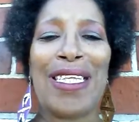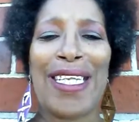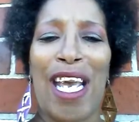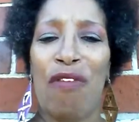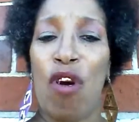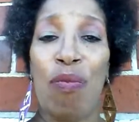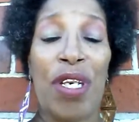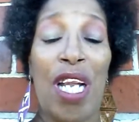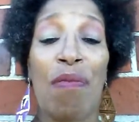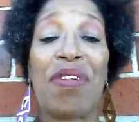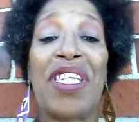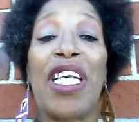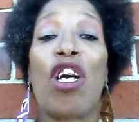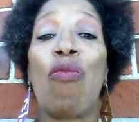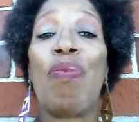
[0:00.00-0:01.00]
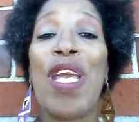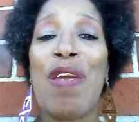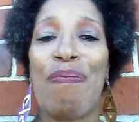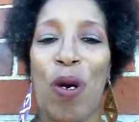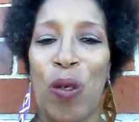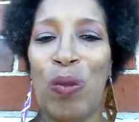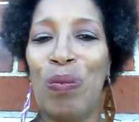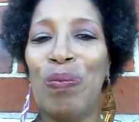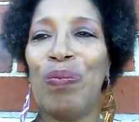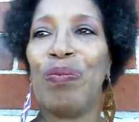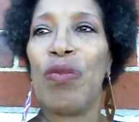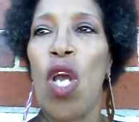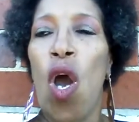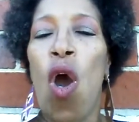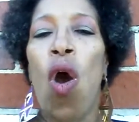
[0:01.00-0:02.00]
the devil, but I'm sick of people
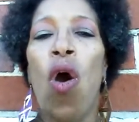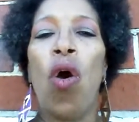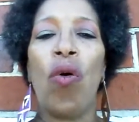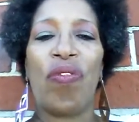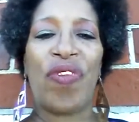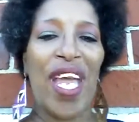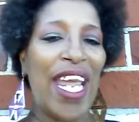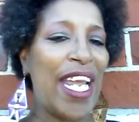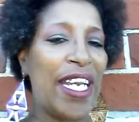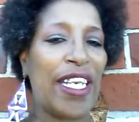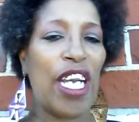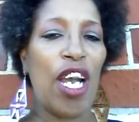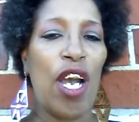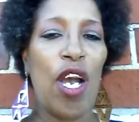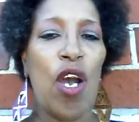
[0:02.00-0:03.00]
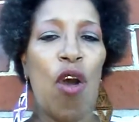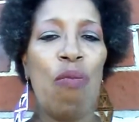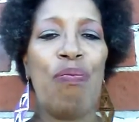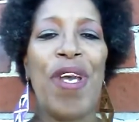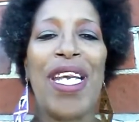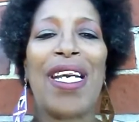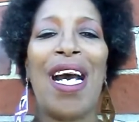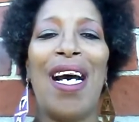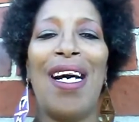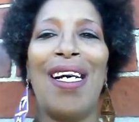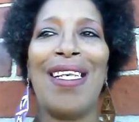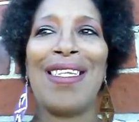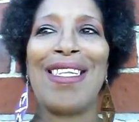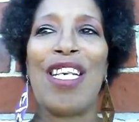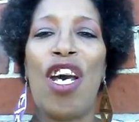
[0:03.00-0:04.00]
who think
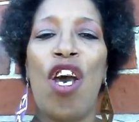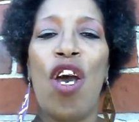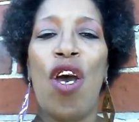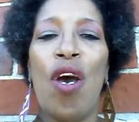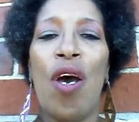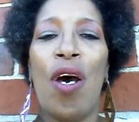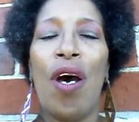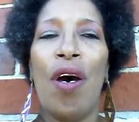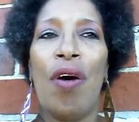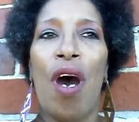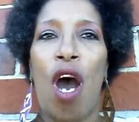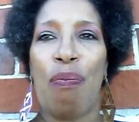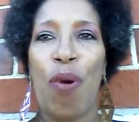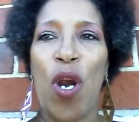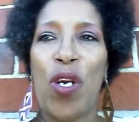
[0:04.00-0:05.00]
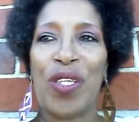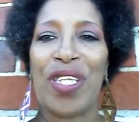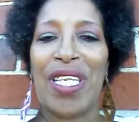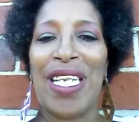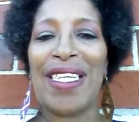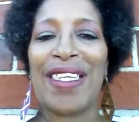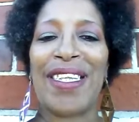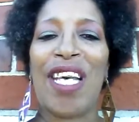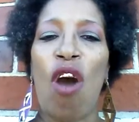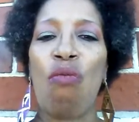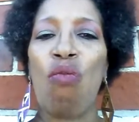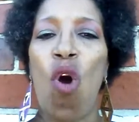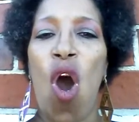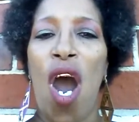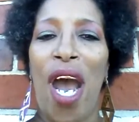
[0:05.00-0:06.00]
because a person is
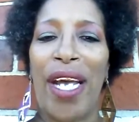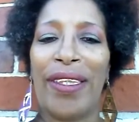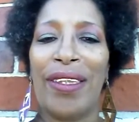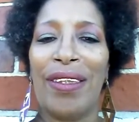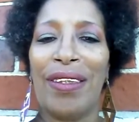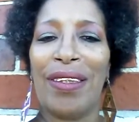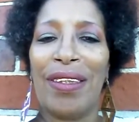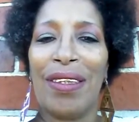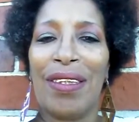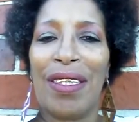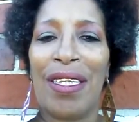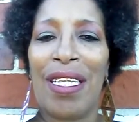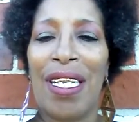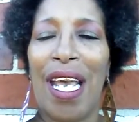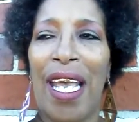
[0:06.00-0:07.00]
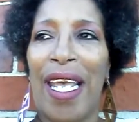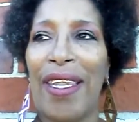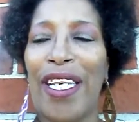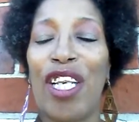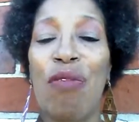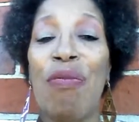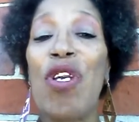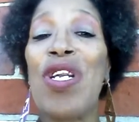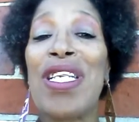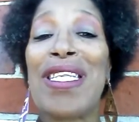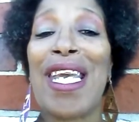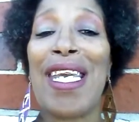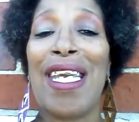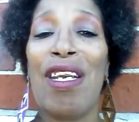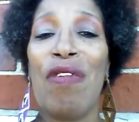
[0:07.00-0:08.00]
someone in the
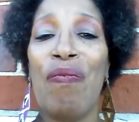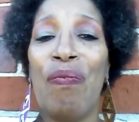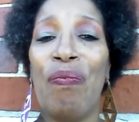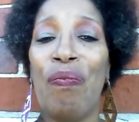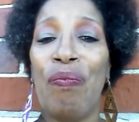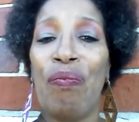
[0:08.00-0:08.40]
community